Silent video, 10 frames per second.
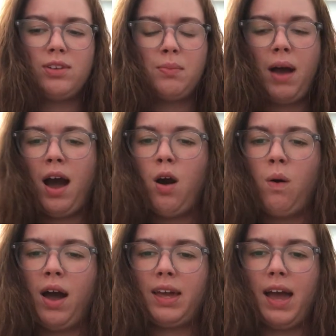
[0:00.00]

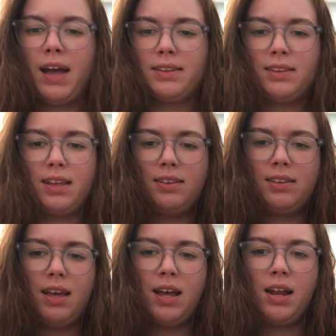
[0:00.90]
Somehow I guess I
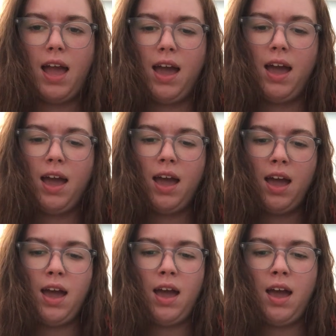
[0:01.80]
said
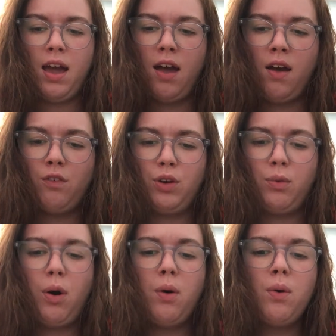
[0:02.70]
every
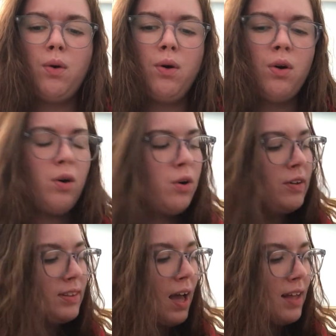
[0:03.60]

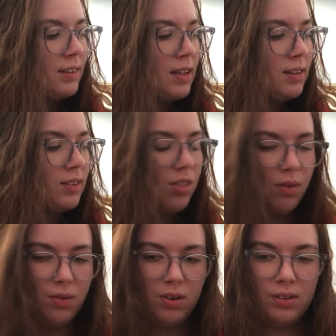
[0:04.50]
rose has its
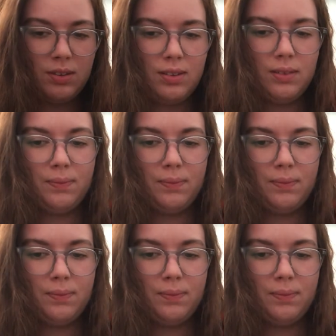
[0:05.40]
thorns,